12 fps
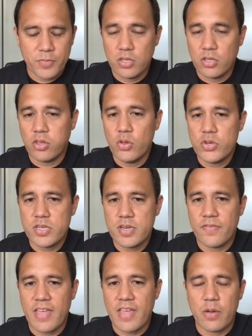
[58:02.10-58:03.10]
conclusion
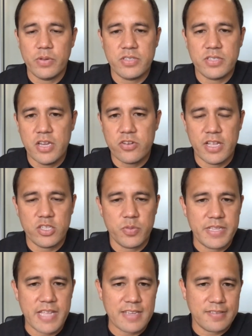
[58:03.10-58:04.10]
of that was
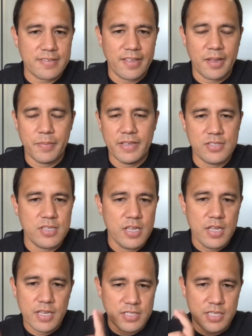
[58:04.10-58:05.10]
intranasal midazolam is
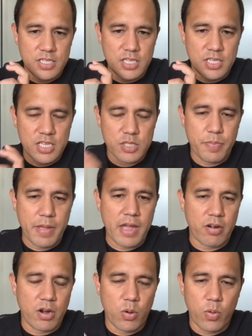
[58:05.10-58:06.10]

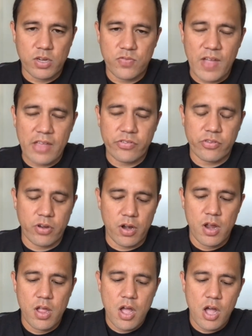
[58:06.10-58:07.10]
better. It works faster
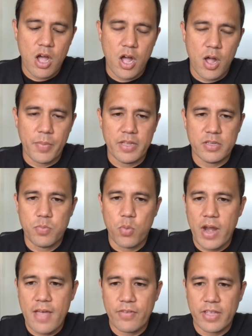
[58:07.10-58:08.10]
and more
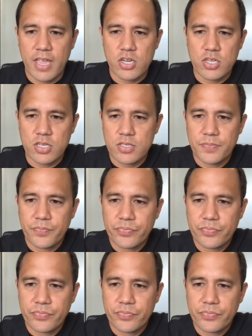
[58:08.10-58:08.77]
efficacious.